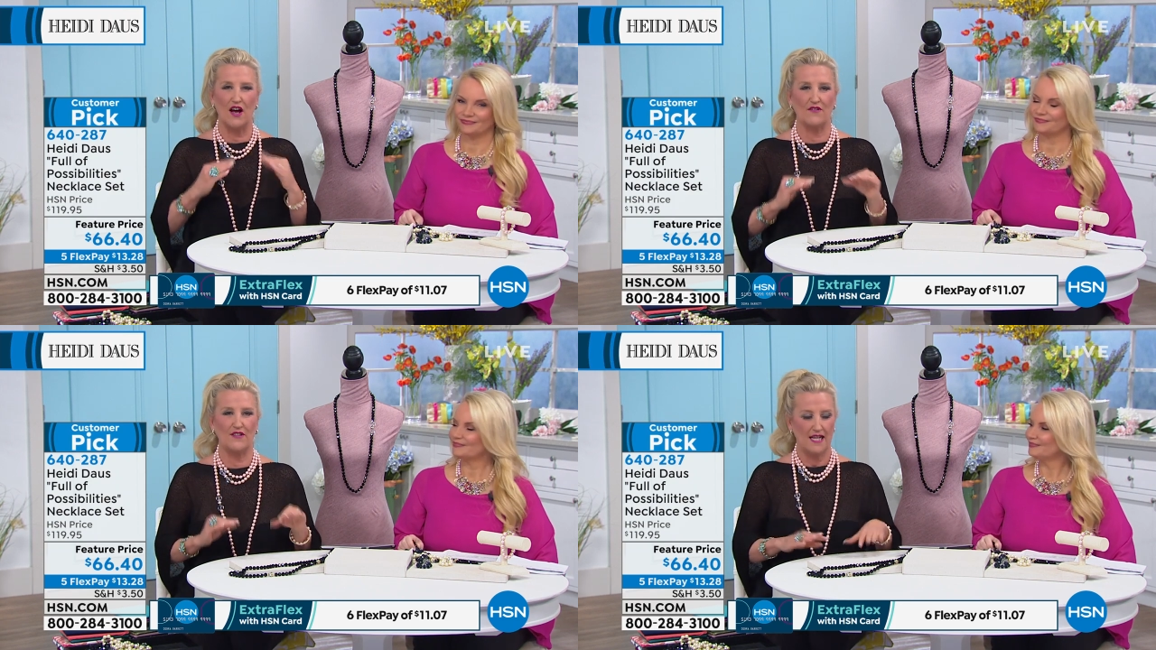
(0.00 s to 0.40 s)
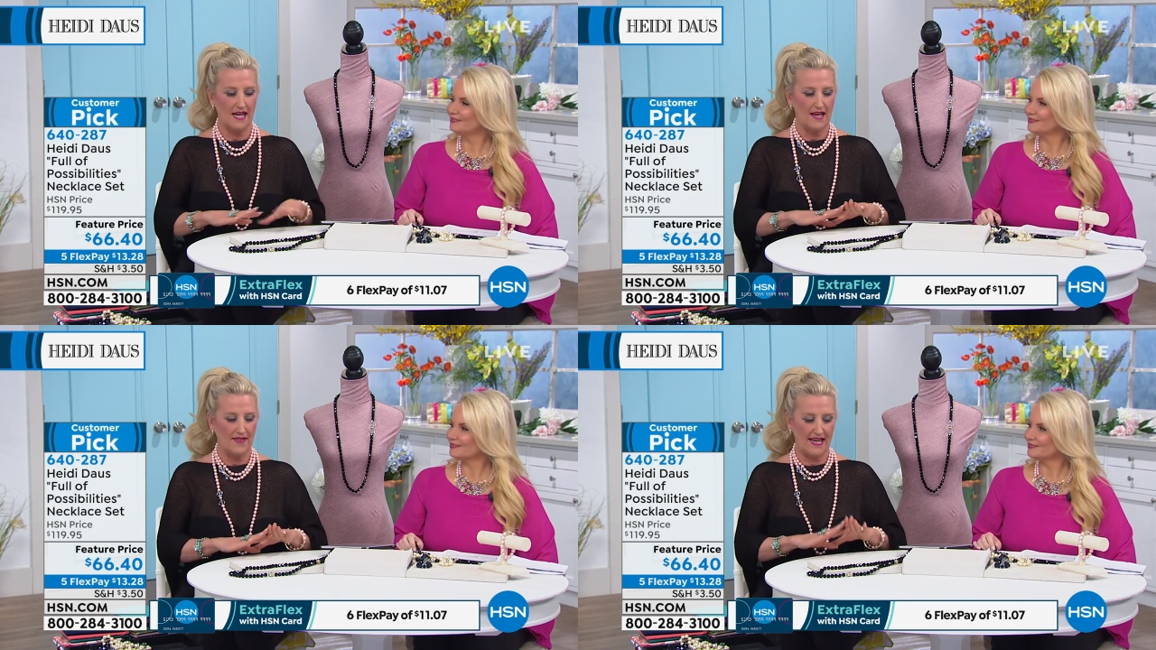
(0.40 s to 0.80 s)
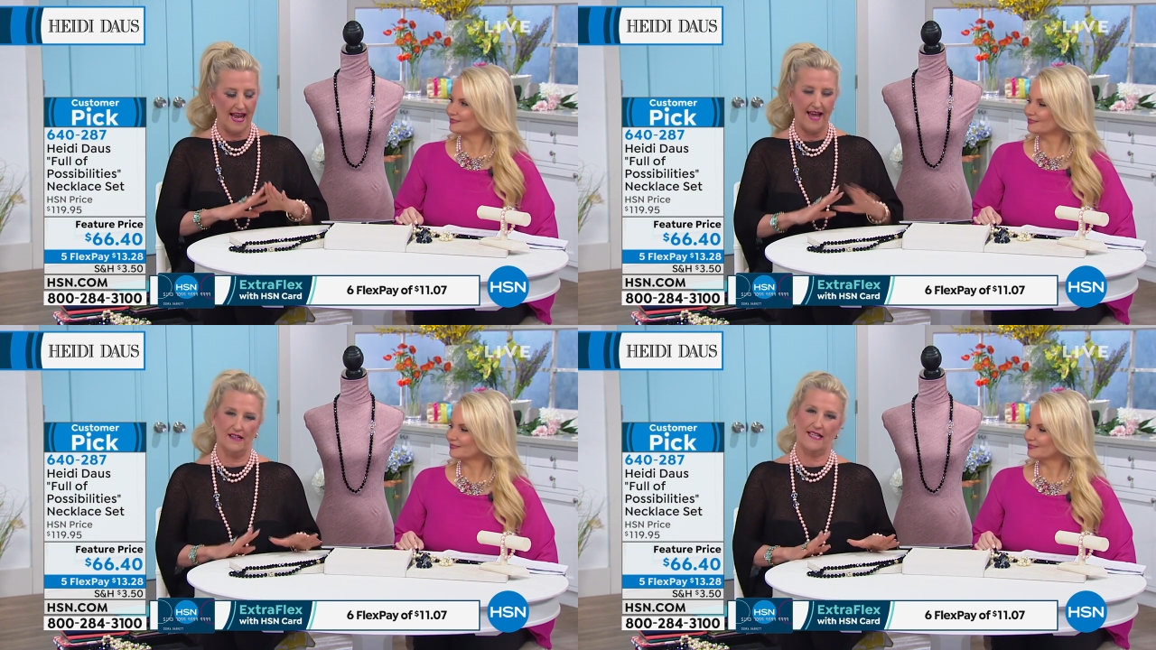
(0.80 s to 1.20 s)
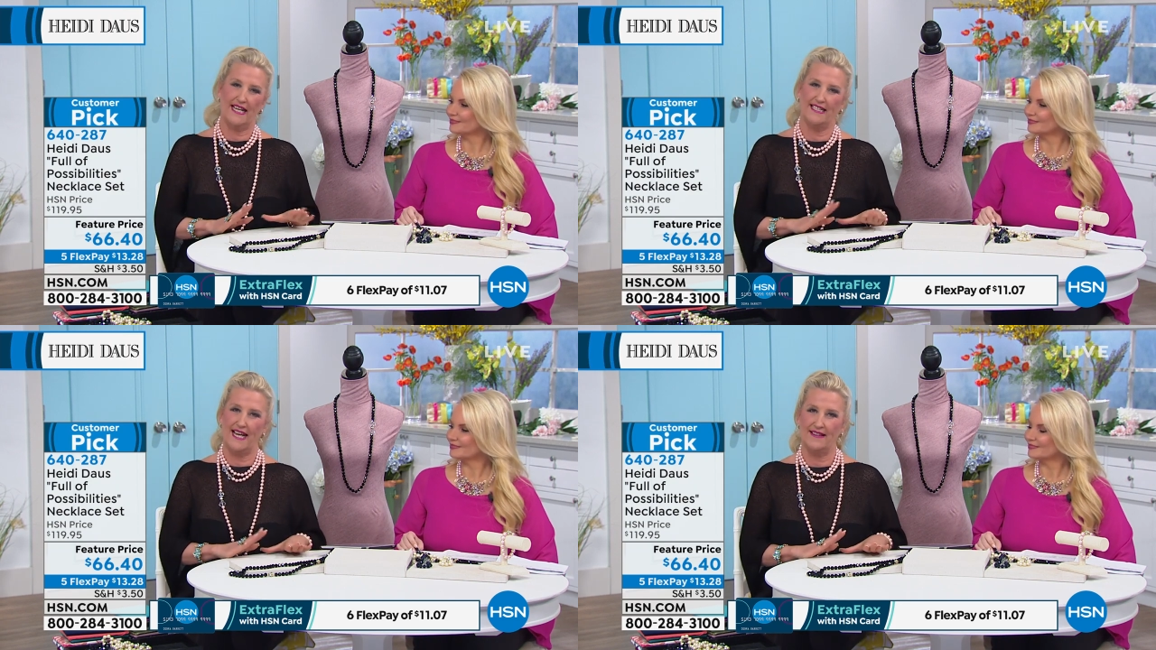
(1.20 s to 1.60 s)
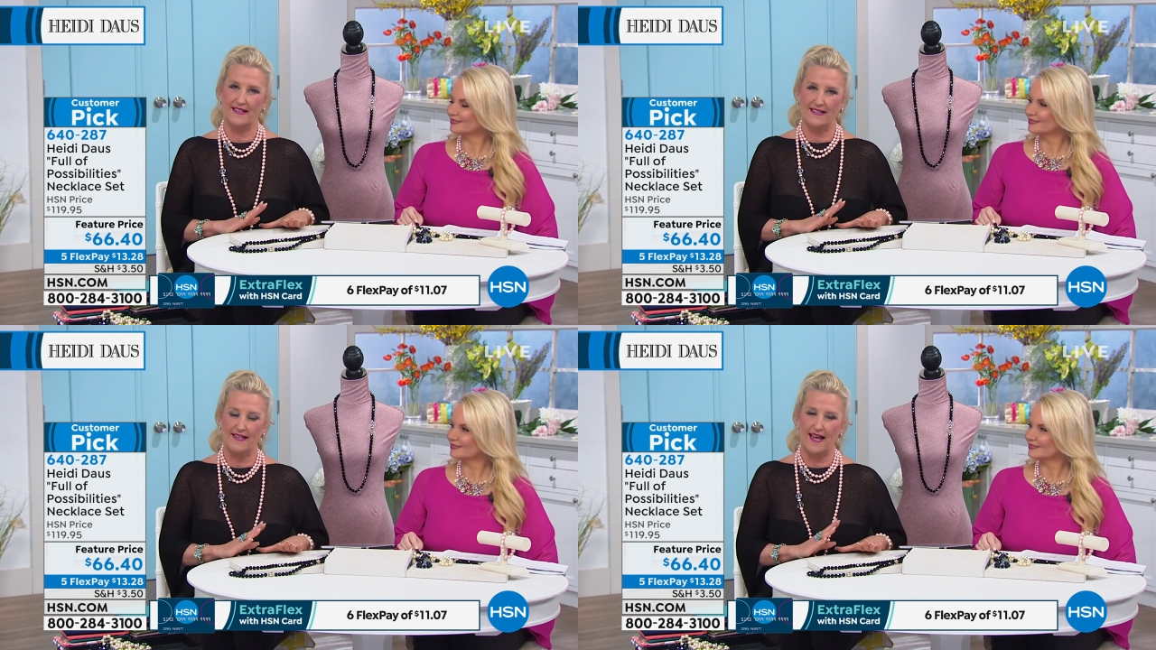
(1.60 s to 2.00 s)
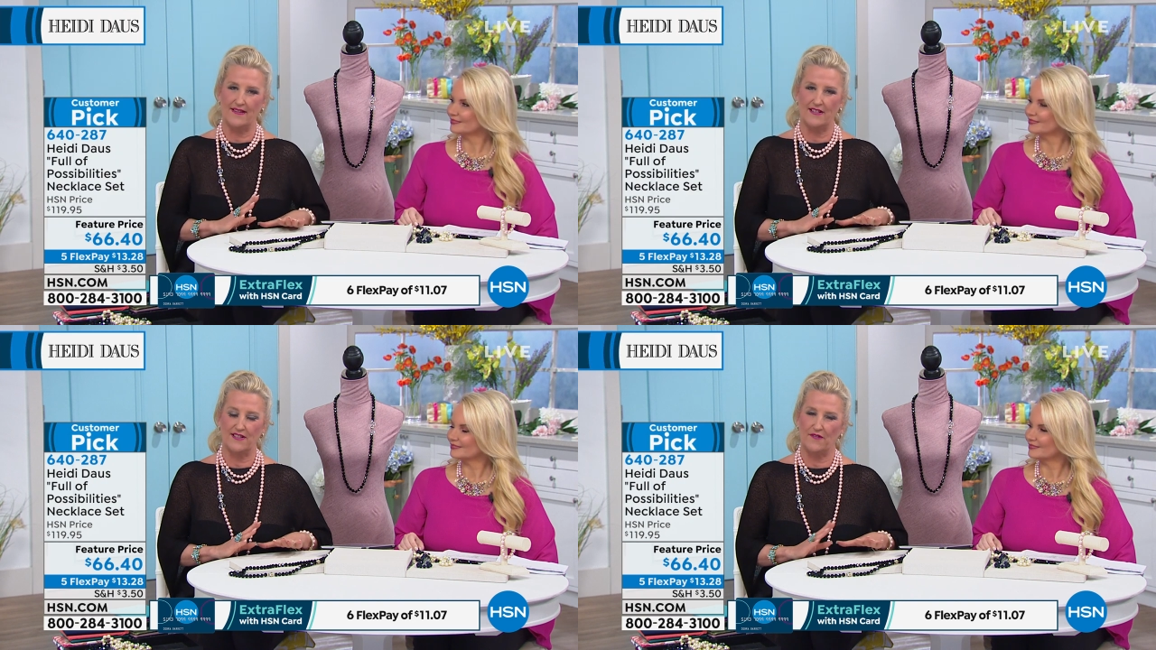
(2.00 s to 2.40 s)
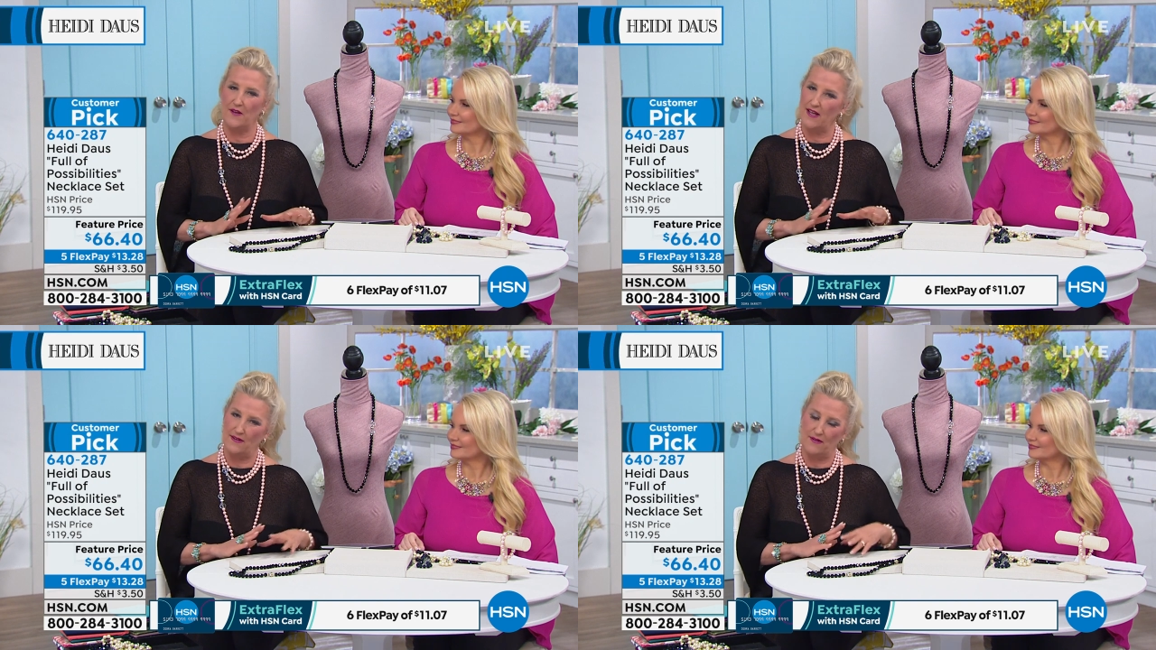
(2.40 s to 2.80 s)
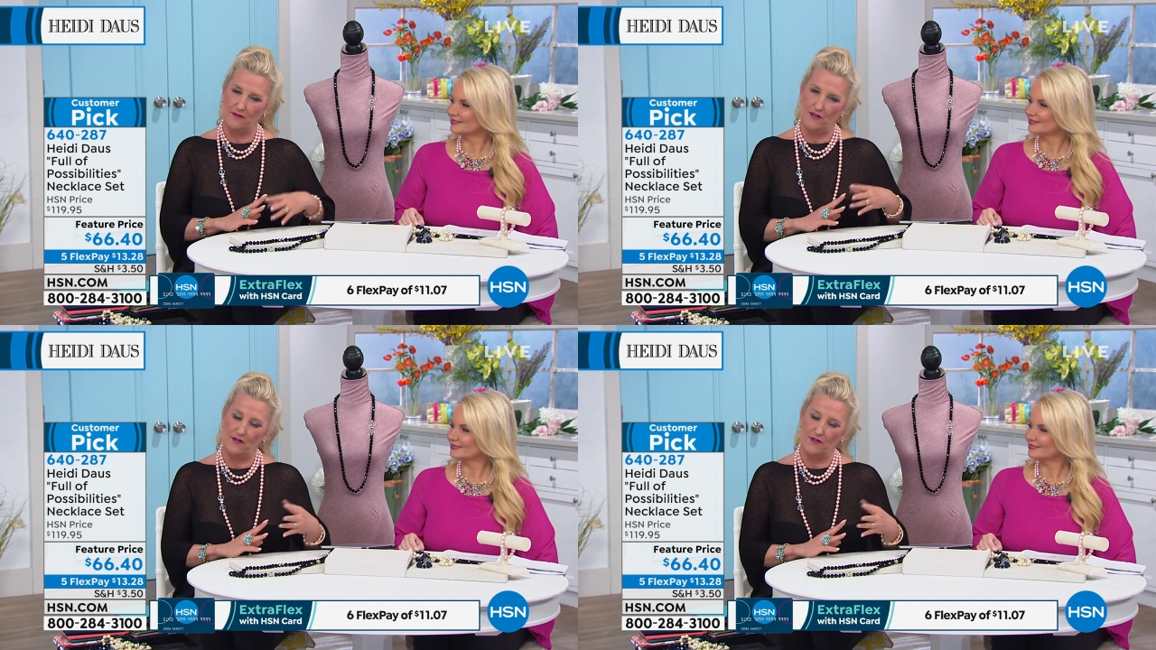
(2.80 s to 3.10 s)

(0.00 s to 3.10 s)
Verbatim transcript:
Speaker 1: loved the elegant and the, and the uh, uh